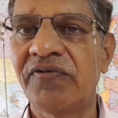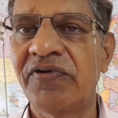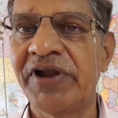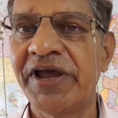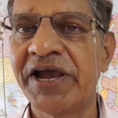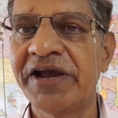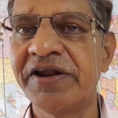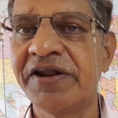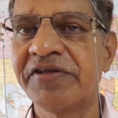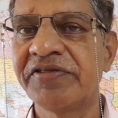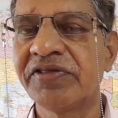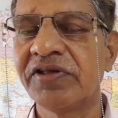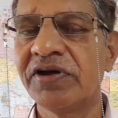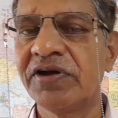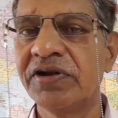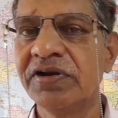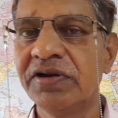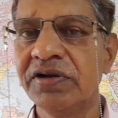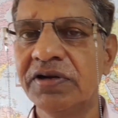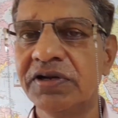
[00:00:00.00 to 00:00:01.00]
Flag
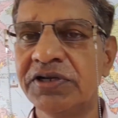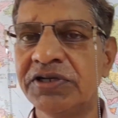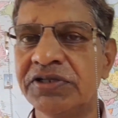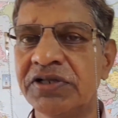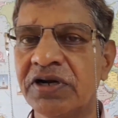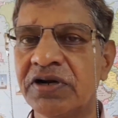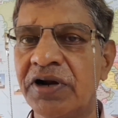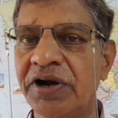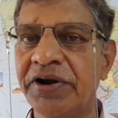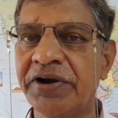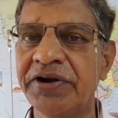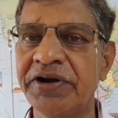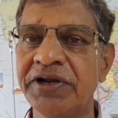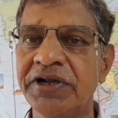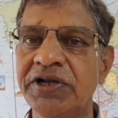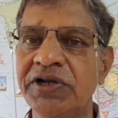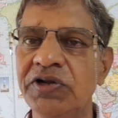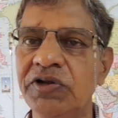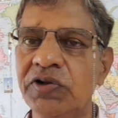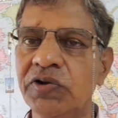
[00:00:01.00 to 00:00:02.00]
nation is the
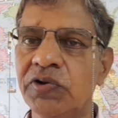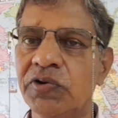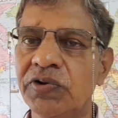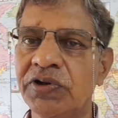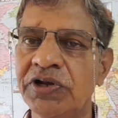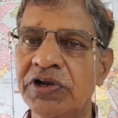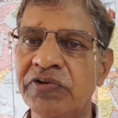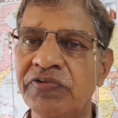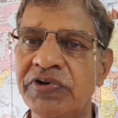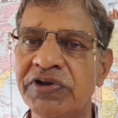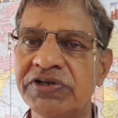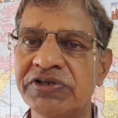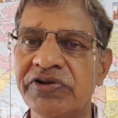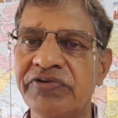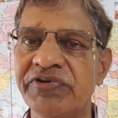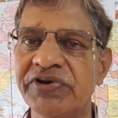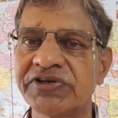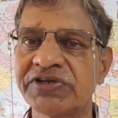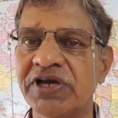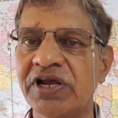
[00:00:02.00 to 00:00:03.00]
country in which the
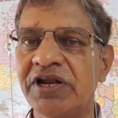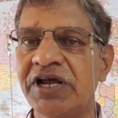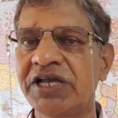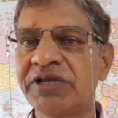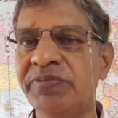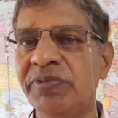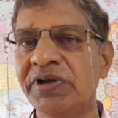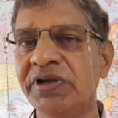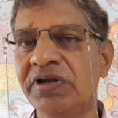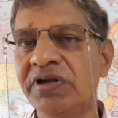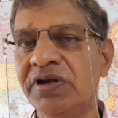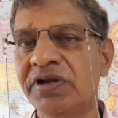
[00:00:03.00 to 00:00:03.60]
vessel has been